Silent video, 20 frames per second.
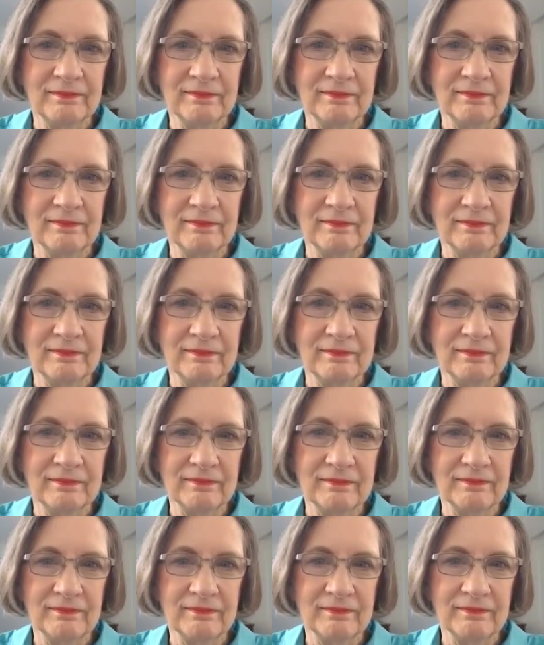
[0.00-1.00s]

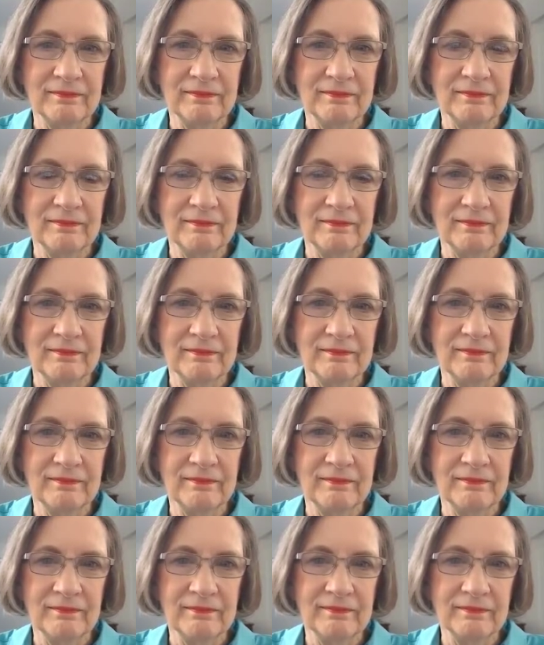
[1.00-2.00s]

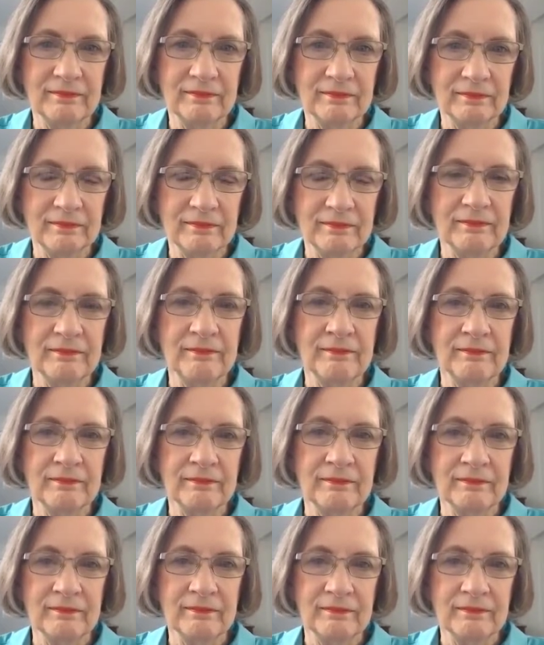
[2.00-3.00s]

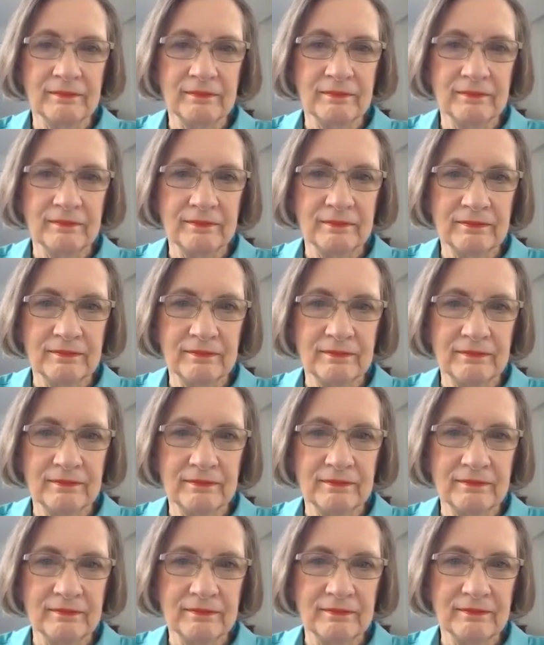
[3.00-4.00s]

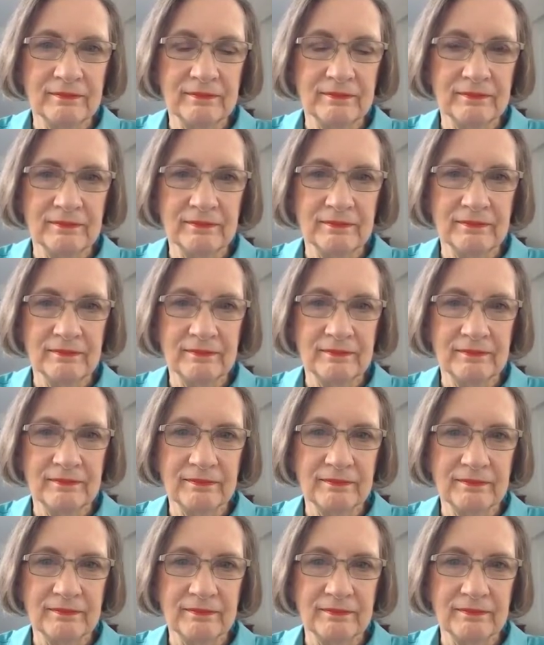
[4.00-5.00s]

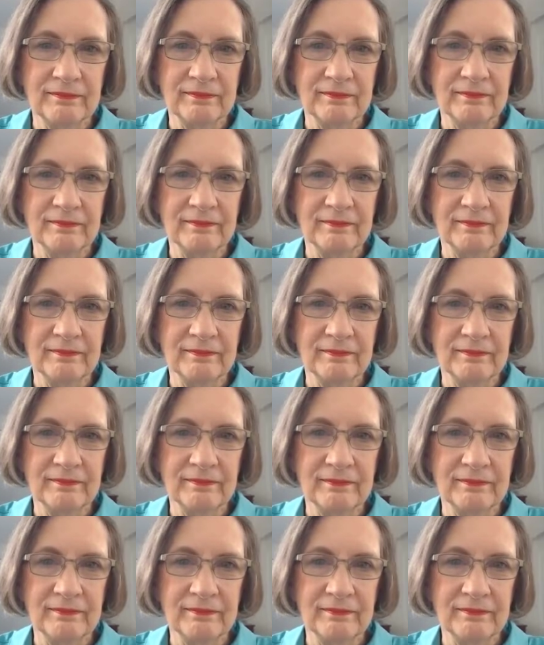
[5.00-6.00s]

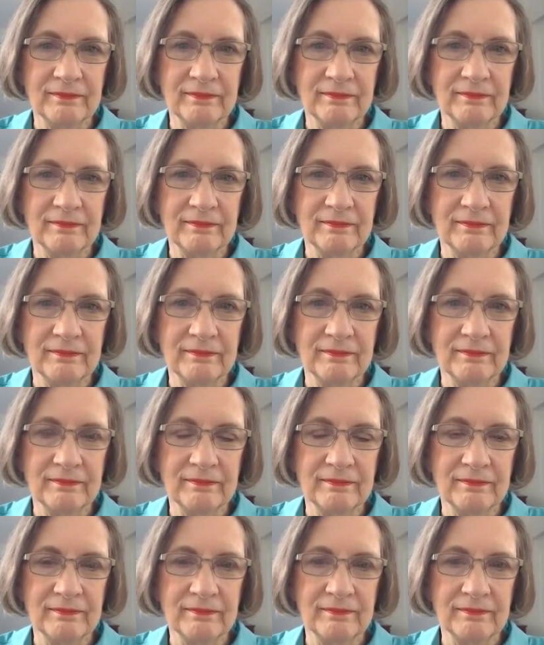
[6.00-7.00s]

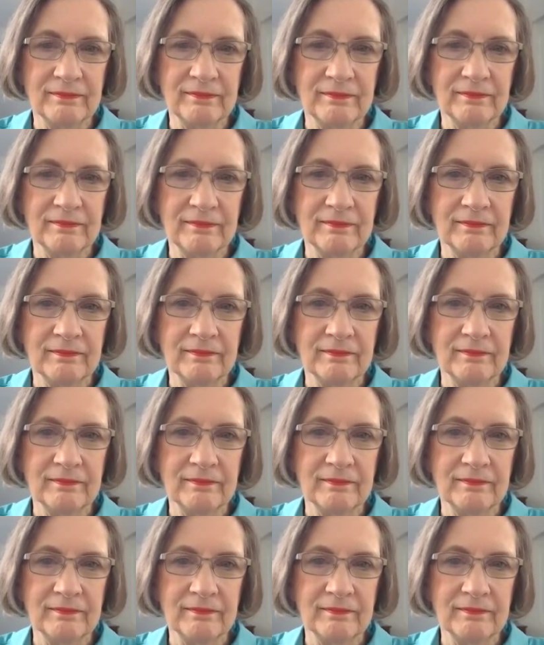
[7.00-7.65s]
This person isn't speaking.